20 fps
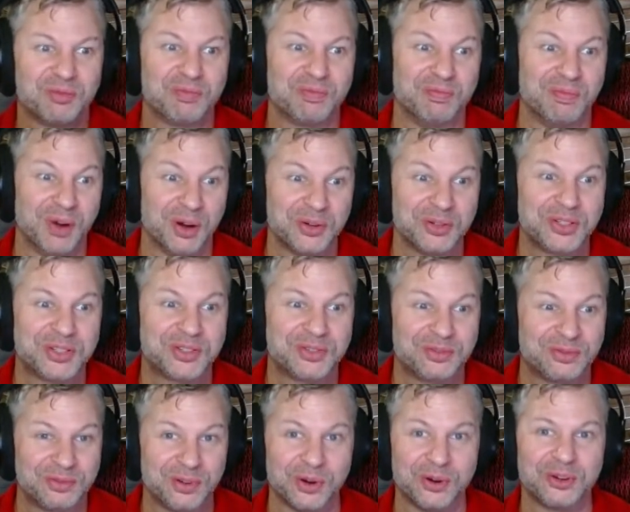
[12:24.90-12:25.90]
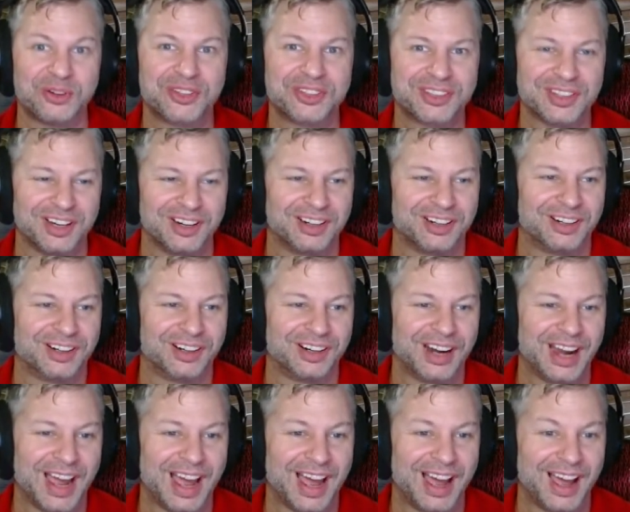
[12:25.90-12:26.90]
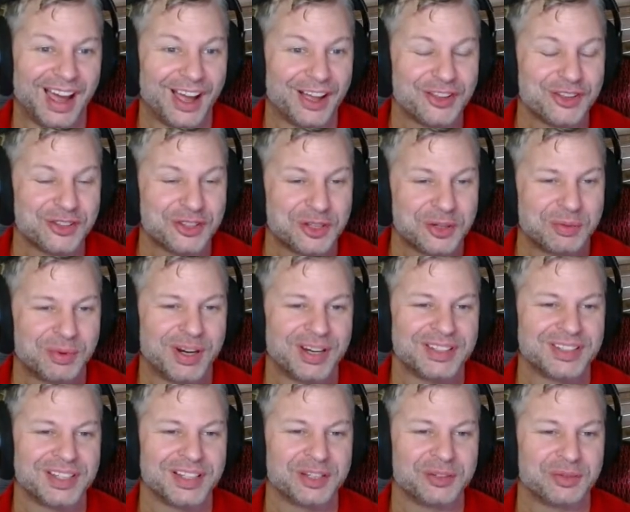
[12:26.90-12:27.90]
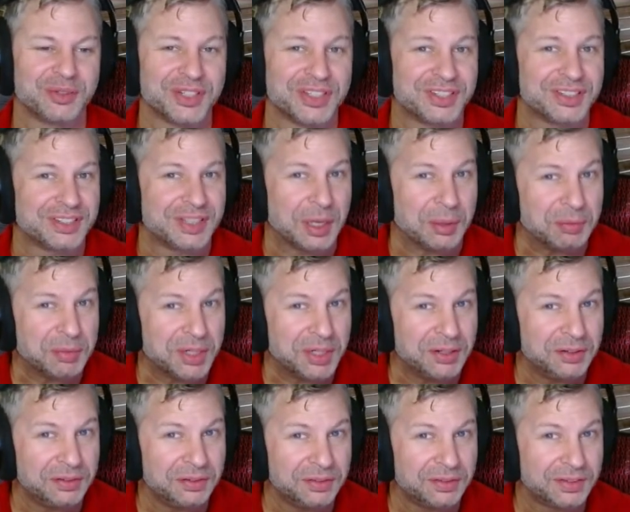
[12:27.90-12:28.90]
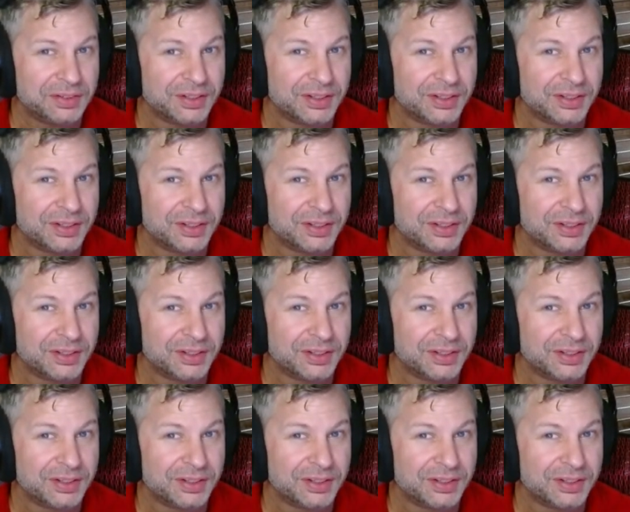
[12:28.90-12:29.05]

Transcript: Most folks are surprisingly receptive